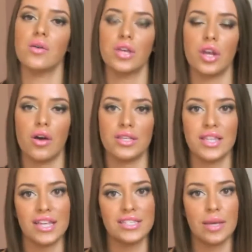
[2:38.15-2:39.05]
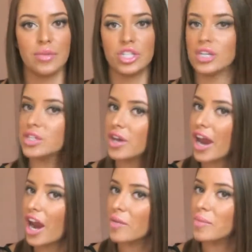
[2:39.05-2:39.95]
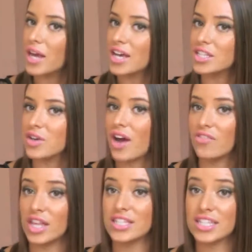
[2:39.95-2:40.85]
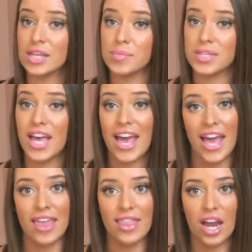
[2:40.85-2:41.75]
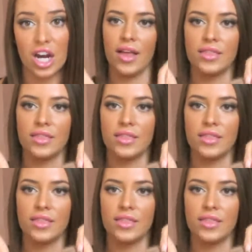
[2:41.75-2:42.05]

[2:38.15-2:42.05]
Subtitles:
you know, is less damaging to your hair because you have less clips in there.